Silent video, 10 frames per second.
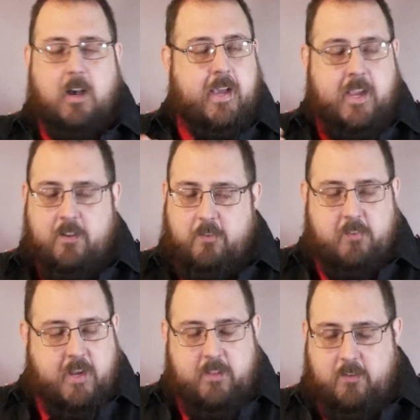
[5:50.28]
I
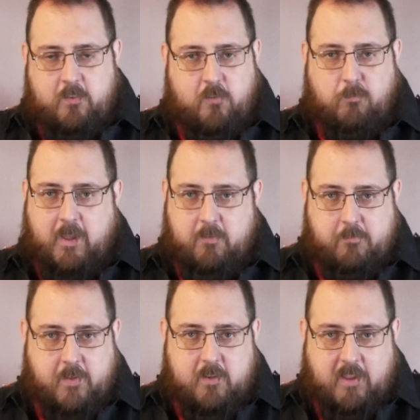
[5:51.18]
understand this is rather
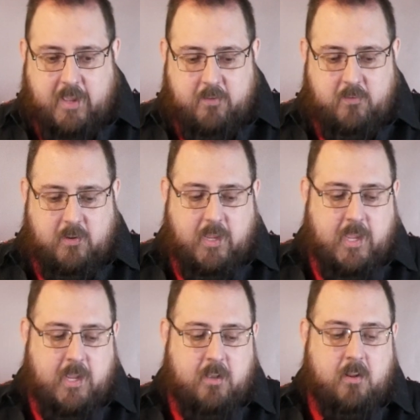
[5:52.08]
fantastic,
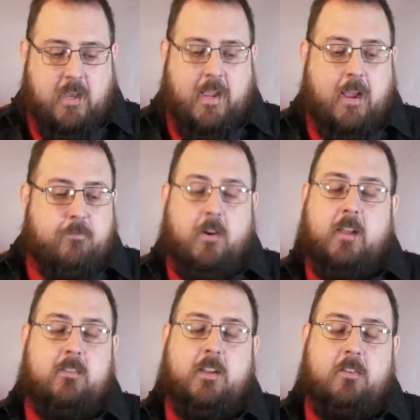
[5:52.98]
and I
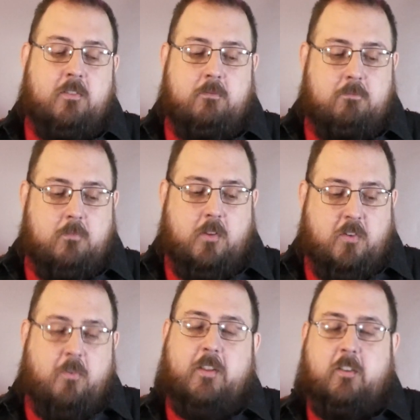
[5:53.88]
frankly
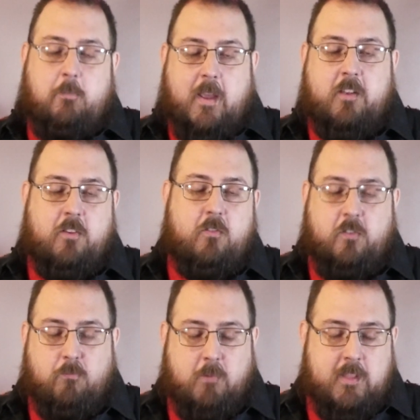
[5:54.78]
don't expect you
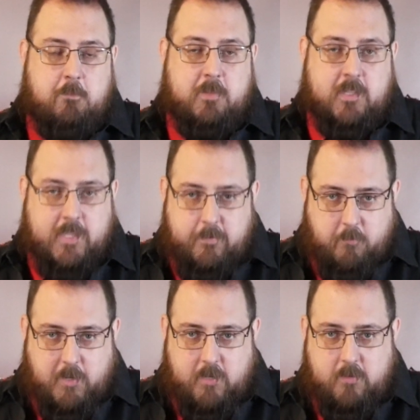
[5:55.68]
to really believe
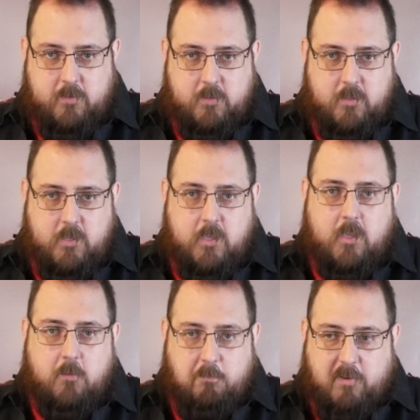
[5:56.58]
me,
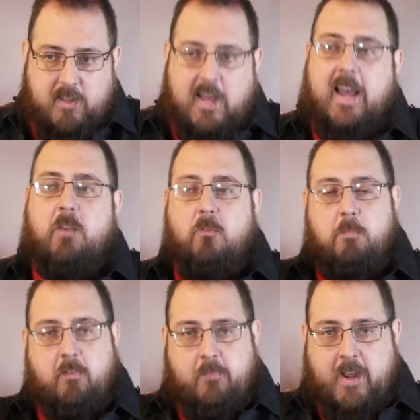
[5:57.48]
but I will
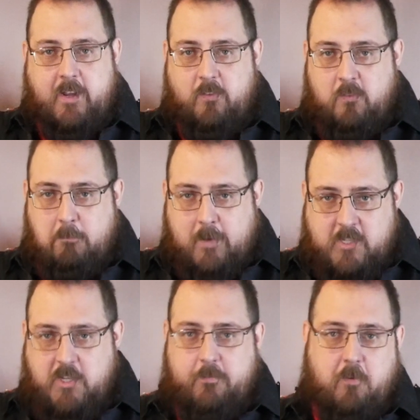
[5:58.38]
provide as
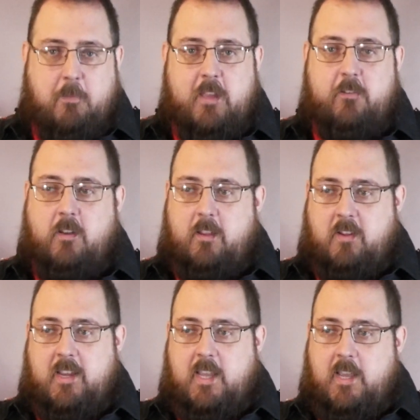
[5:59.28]
much information as
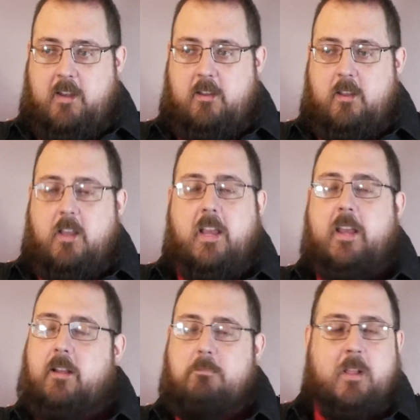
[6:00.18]
I can.
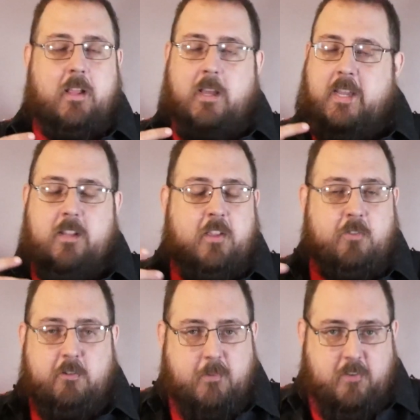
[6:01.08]
And again, the
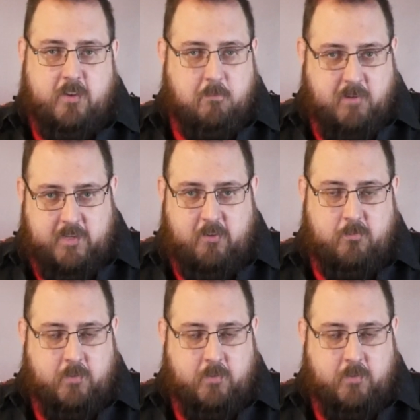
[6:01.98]
only reason I bring this